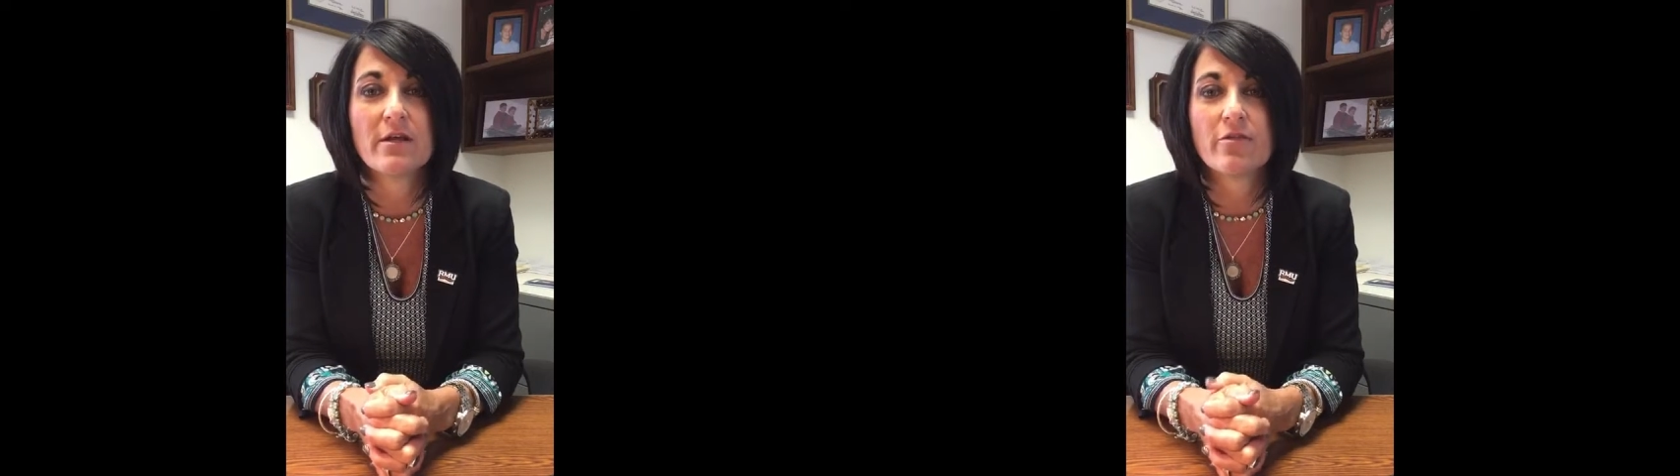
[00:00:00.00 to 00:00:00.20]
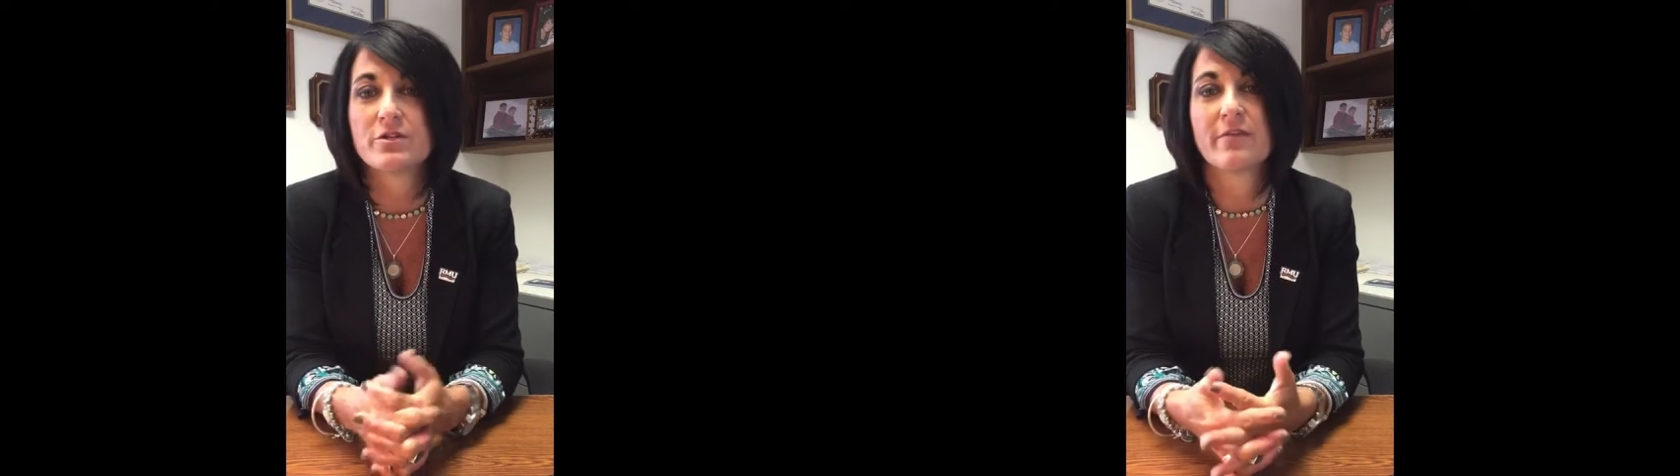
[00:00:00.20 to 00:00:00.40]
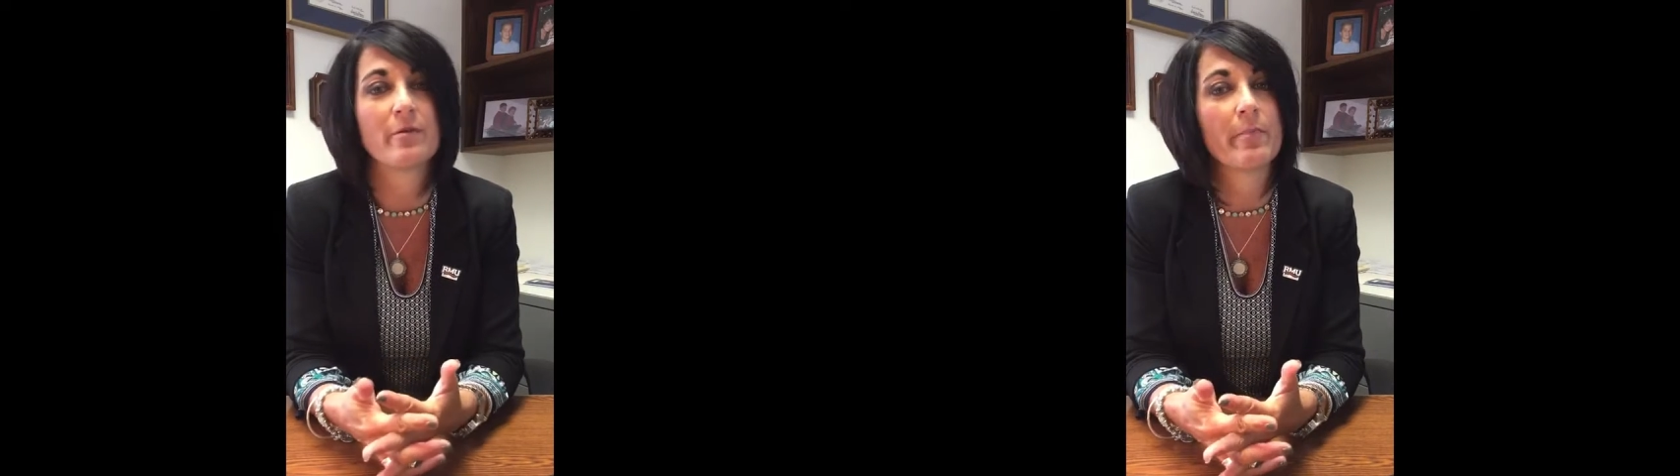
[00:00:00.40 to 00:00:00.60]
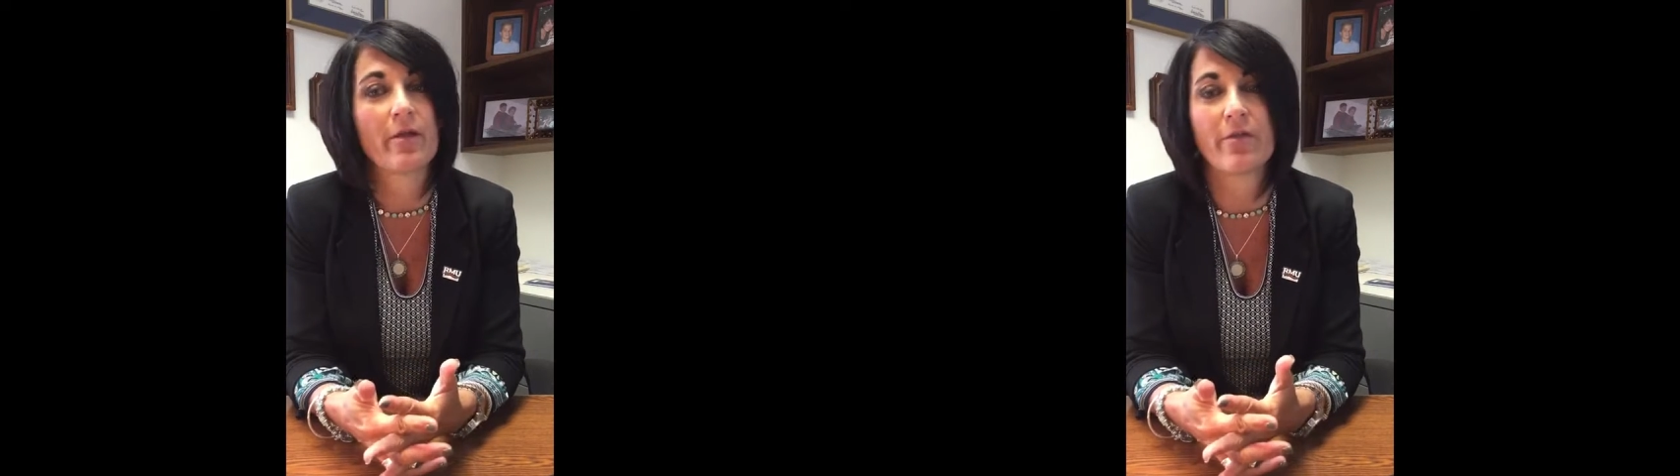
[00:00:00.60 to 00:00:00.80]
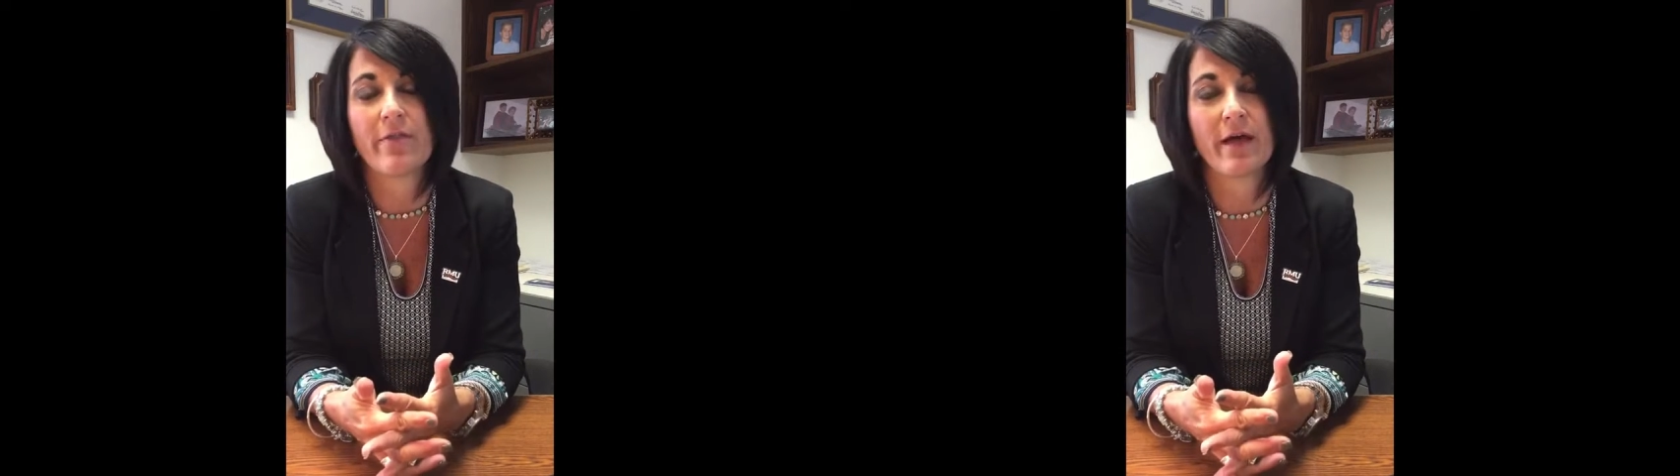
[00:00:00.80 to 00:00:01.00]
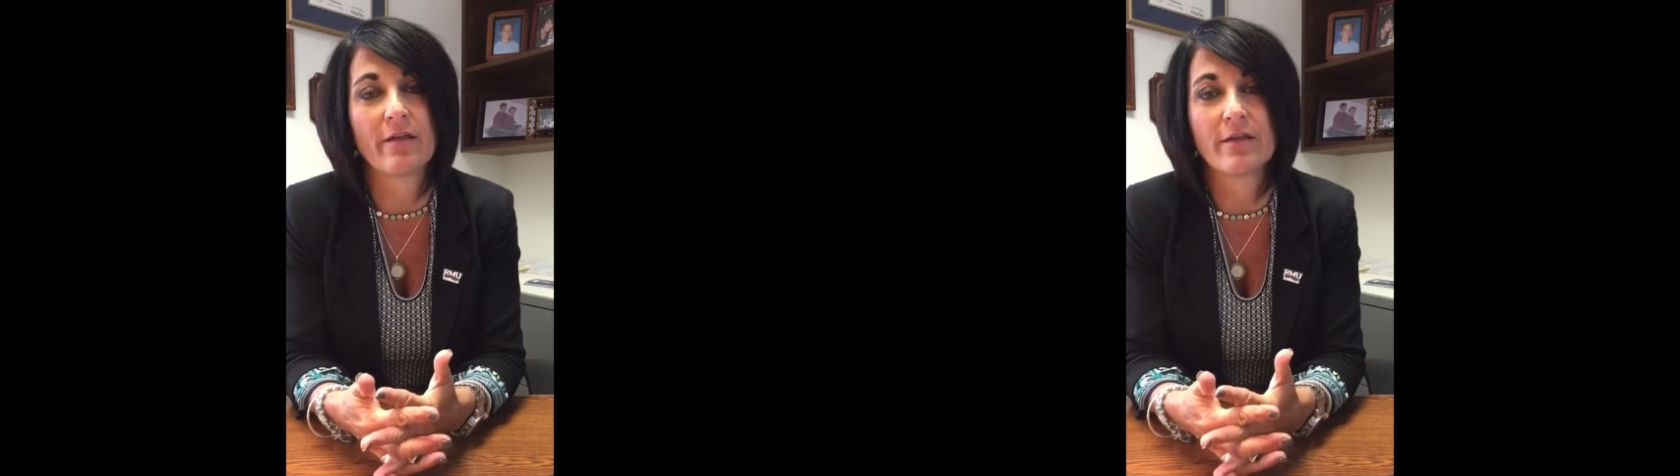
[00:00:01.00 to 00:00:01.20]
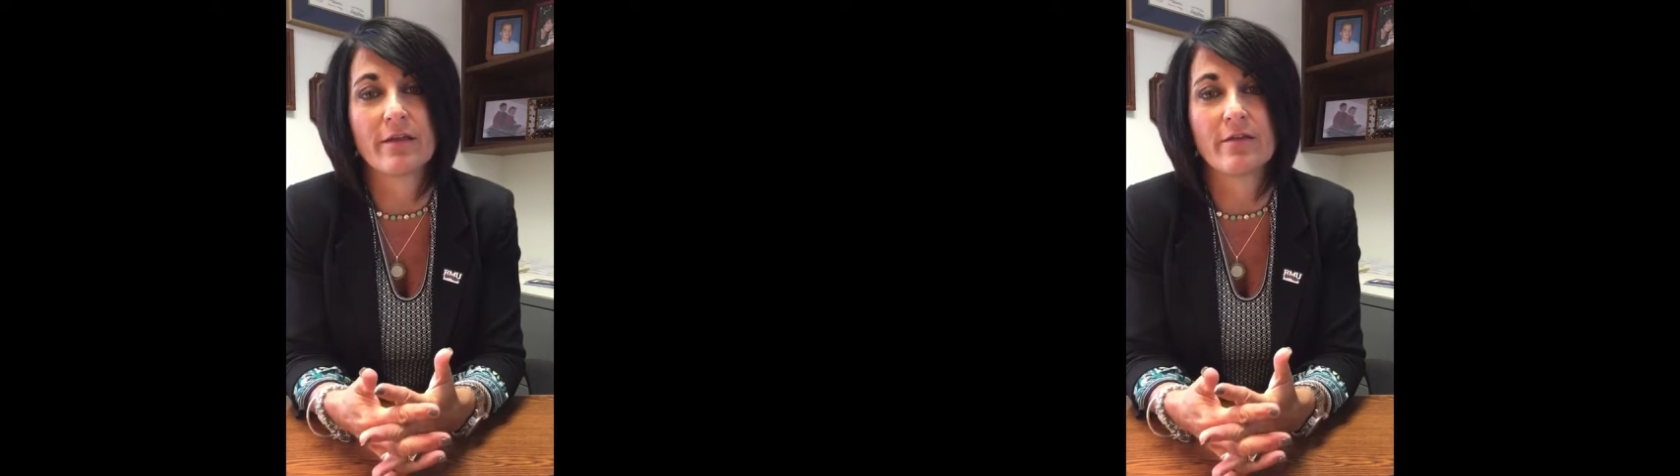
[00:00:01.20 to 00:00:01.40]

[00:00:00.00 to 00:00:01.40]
There's nothing better than that